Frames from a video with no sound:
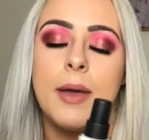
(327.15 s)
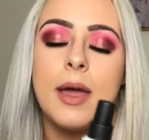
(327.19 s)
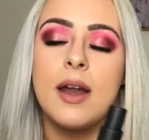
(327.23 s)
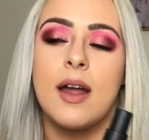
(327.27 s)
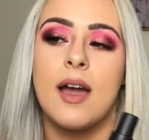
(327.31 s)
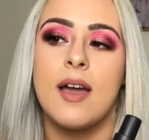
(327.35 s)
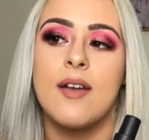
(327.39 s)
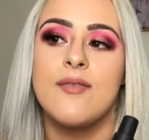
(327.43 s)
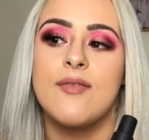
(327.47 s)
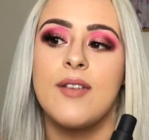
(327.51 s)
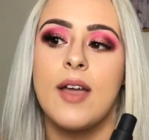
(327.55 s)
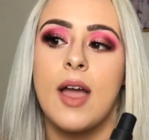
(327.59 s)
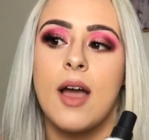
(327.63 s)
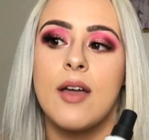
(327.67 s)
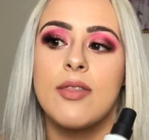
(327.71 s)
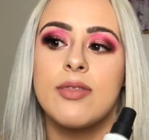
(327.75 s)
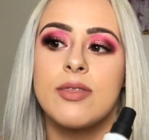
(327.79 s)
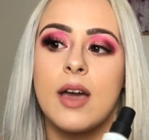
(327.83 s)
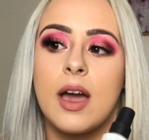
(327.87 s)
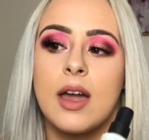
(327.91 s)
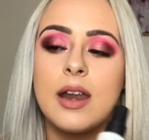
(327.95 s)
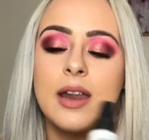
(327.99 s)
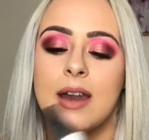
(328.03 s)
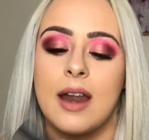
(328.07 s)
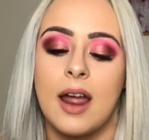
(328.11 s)
and I found
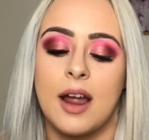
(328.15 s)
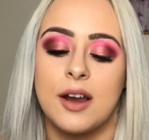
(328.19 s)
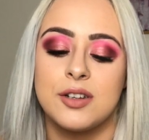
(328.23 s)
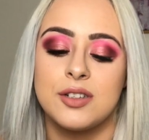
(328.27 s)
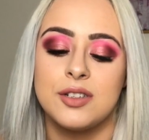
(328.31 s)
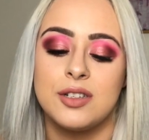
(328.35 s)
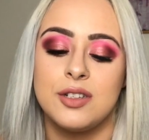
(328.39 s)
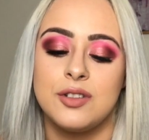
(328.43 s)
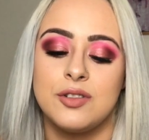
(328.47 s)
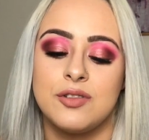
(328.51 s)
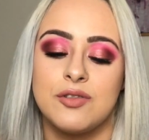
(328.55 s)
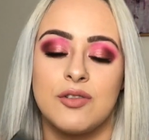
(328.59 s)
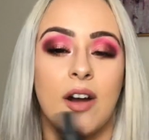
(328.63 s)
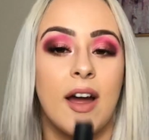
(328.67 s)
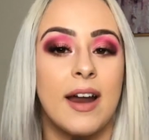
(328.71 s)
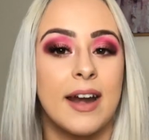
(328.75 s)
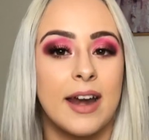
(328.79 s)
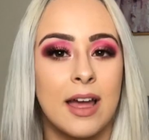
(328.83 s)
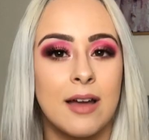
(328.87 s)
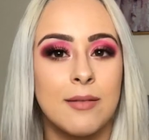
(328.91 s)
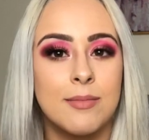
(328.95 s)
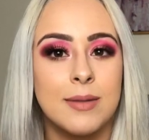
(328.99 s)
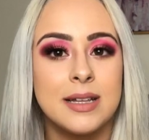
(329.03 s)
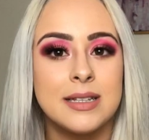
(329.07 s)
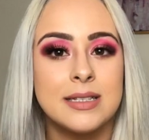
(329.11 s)
that it actually dried
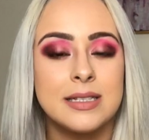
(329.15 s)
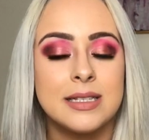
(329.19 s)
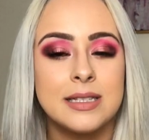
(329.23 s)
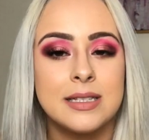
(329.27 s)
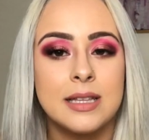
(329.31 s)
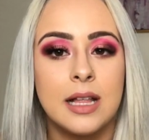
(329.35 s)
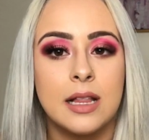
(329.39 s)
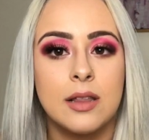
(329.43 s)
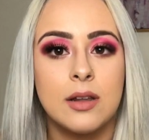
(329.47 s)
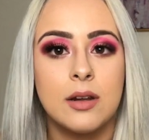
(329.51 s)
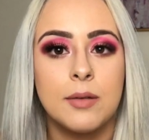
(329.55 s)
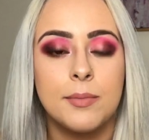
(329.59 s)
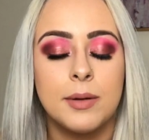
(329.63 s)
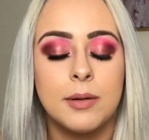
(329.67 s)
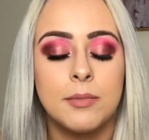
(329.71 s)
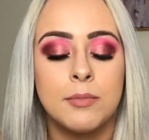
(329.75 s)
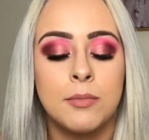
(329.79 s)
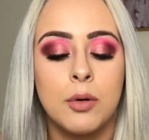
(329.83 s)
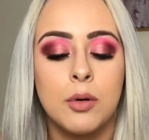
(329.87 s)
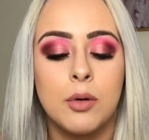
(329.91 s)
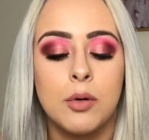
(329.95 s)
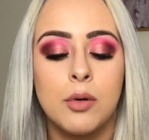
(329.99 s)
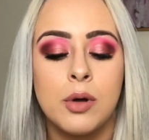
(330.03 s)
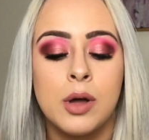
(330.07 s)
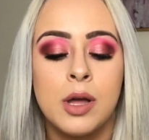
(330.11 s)
out my skin that little bit
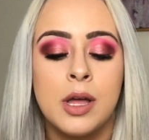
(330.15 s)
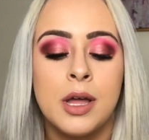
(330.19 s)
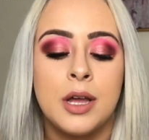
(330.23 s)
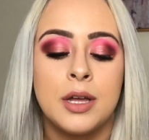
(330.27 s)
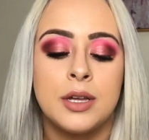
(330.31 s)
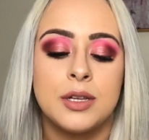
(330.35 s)
more.